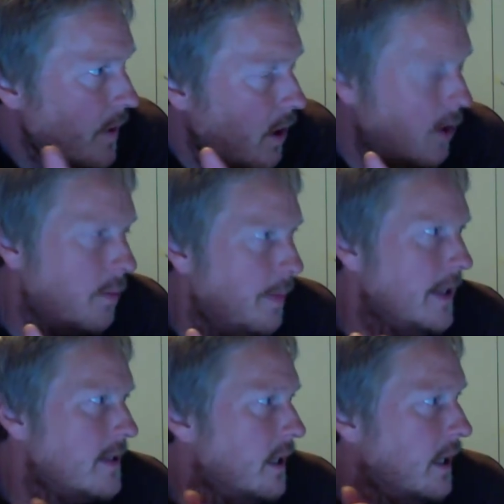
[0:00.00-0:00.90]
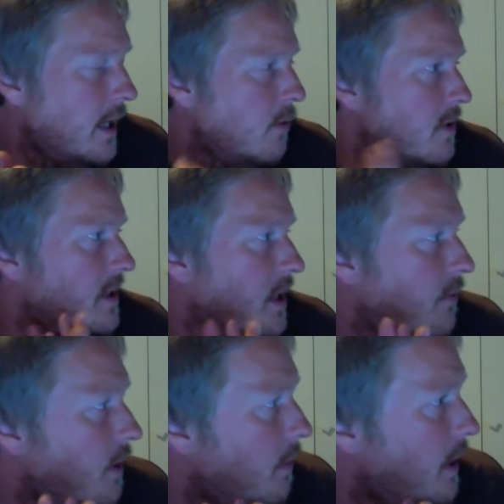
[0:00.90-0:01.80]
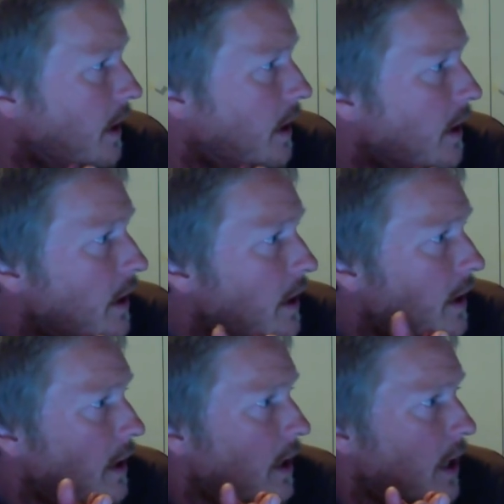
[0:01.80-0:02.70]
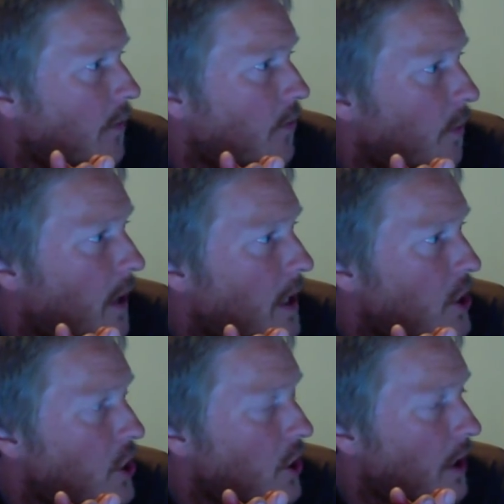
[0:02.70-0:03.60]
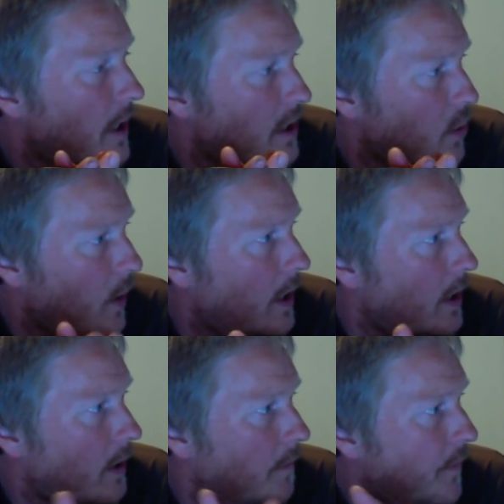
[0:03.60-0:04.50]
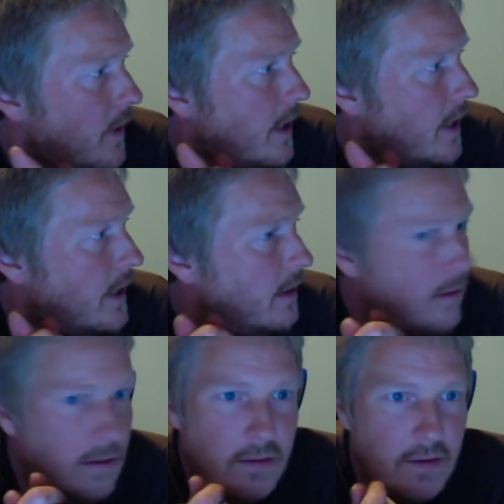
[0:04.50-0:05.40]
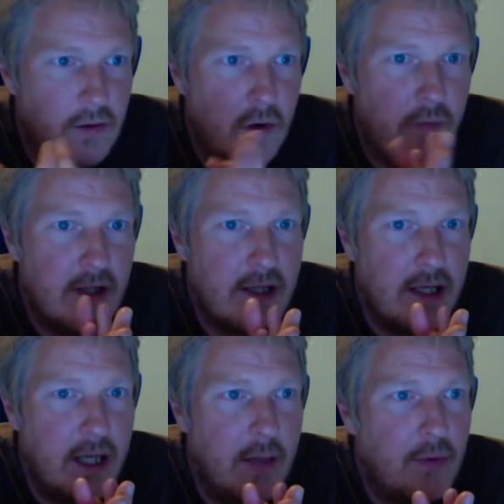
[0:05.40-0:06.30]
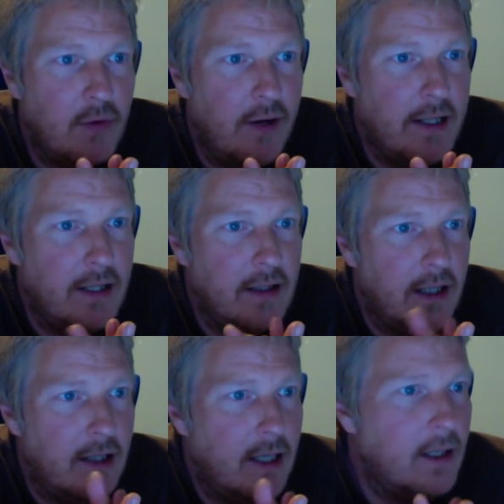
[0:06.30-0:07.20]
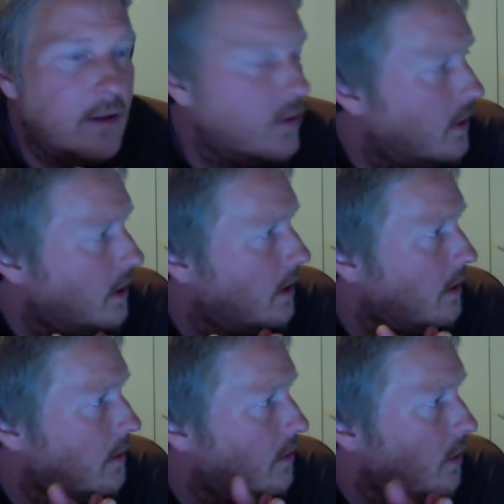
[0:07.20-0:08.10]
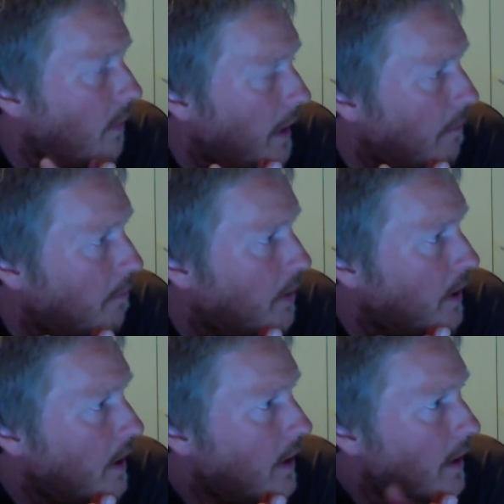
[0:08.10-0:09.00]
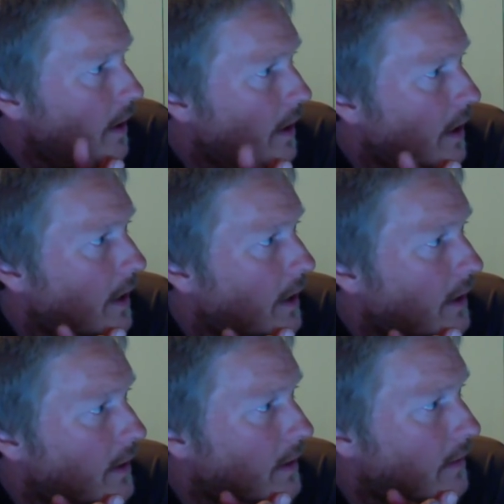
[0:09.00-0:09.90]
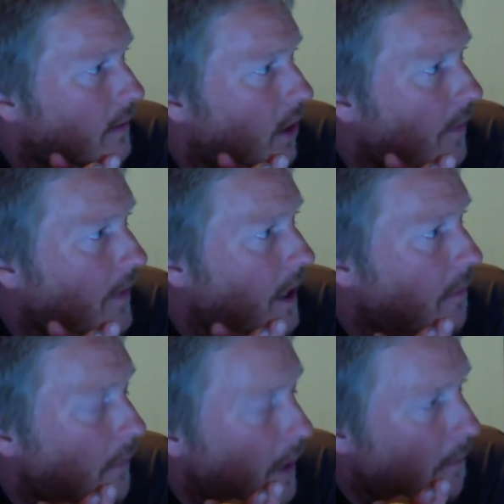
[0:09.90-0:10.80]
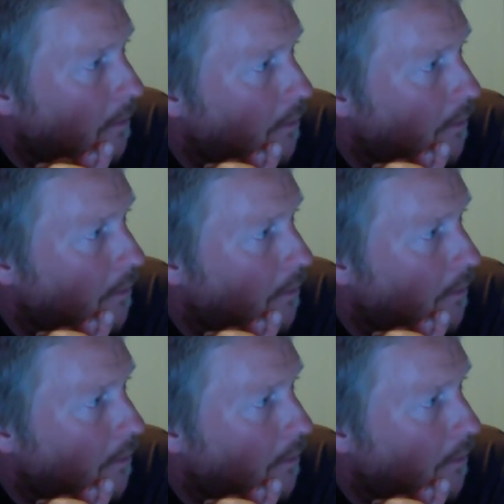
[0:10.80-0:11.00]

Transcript: or basically he was giving me information as well, and obviously he provided that link to the map, and on that map